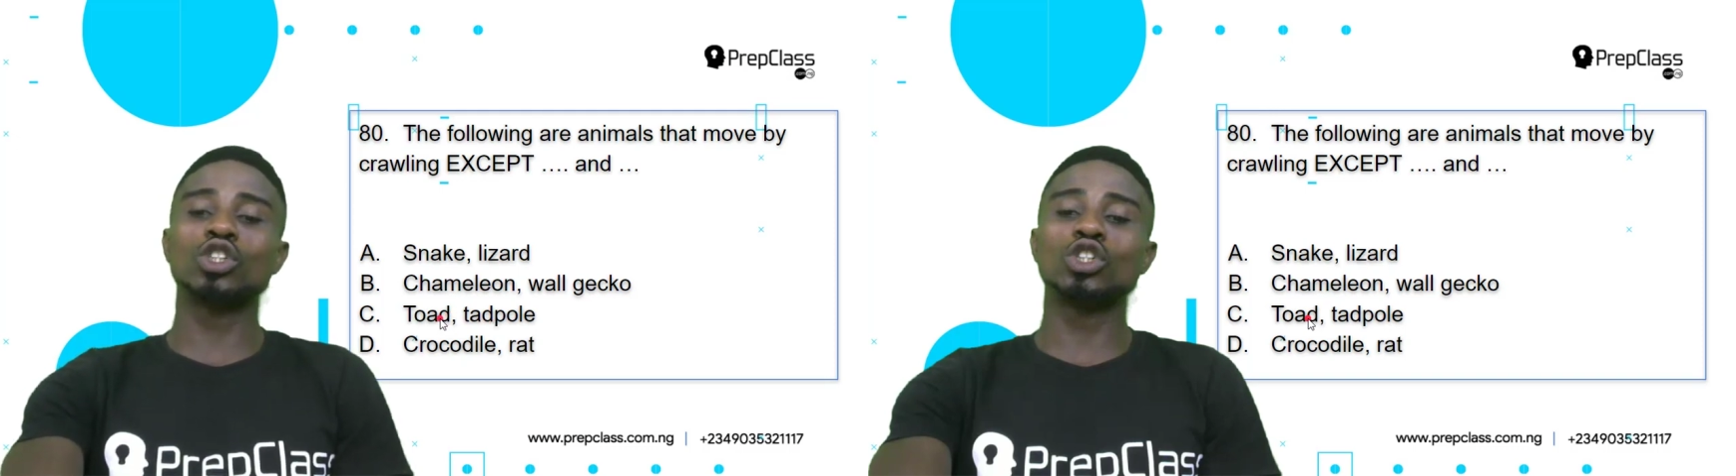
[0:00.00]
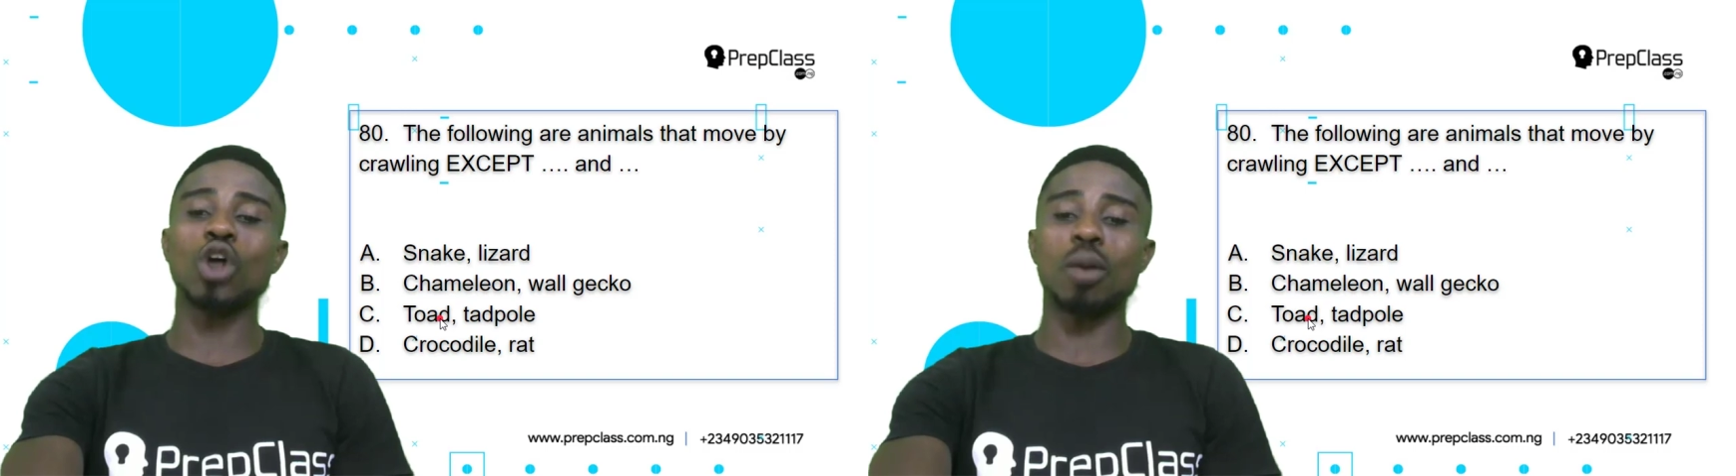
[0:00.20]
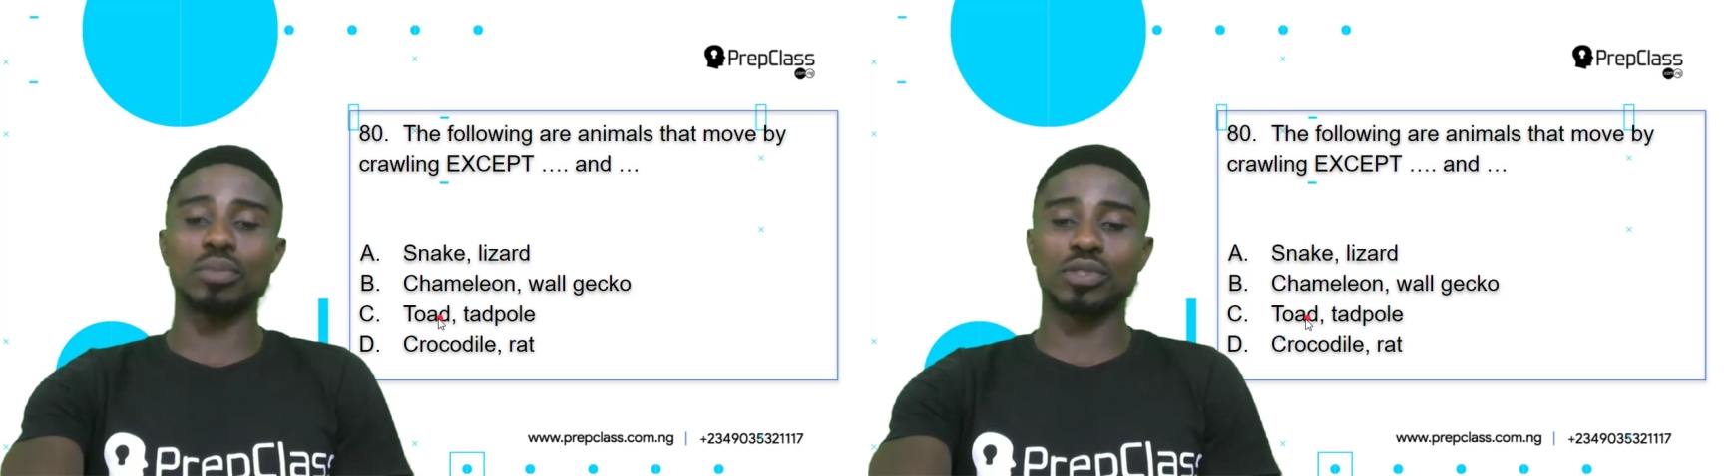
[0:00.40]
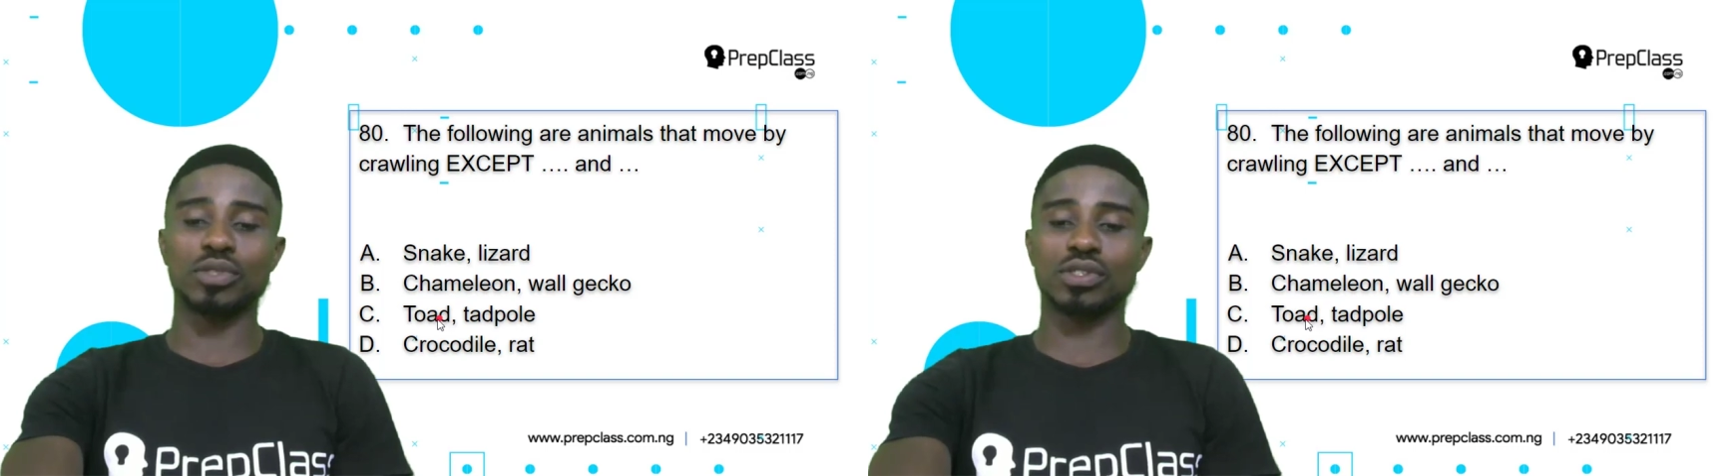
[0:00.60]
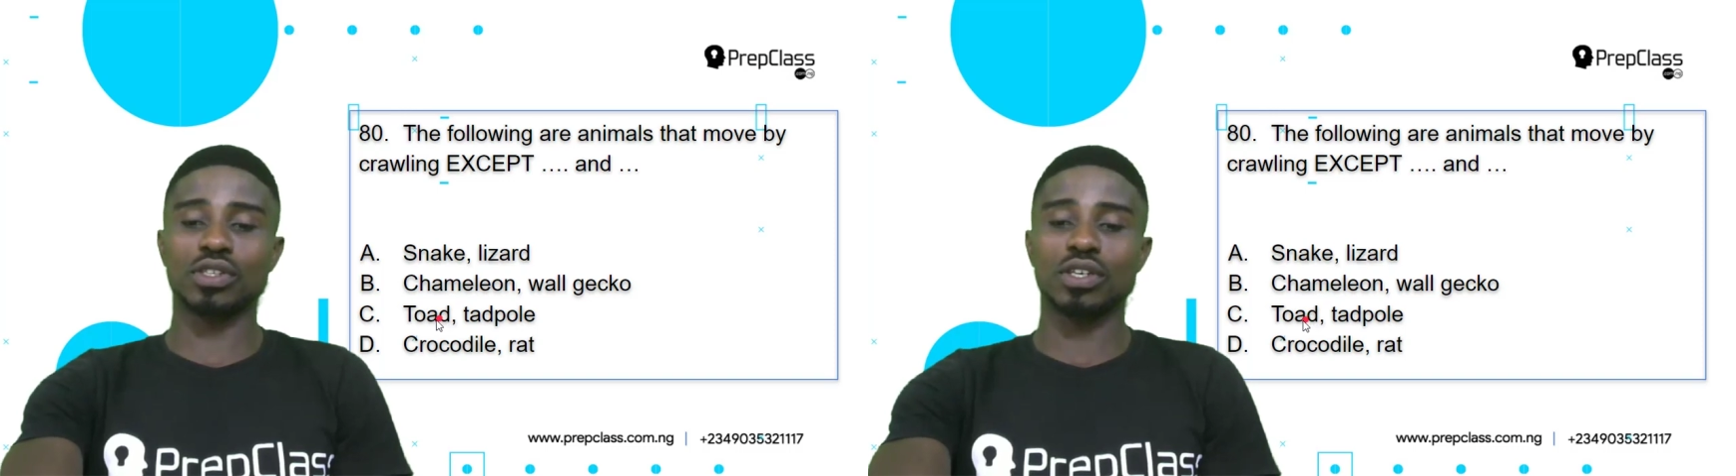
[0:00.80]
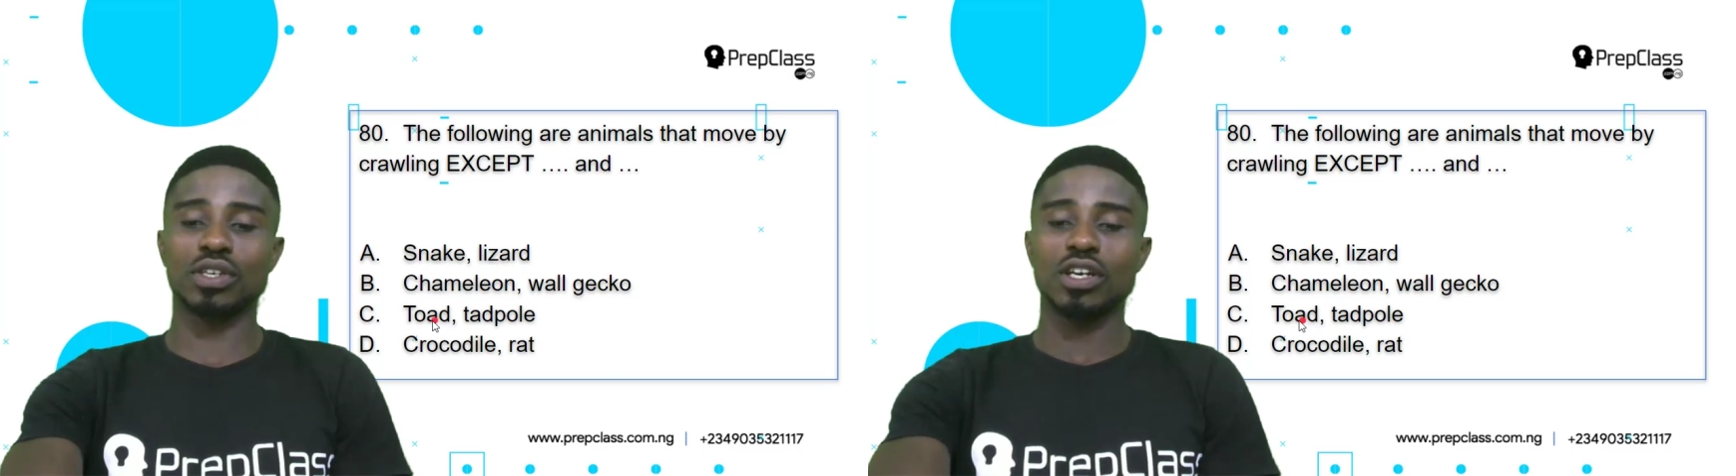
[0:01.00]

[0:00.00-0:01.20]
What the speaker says: jumps.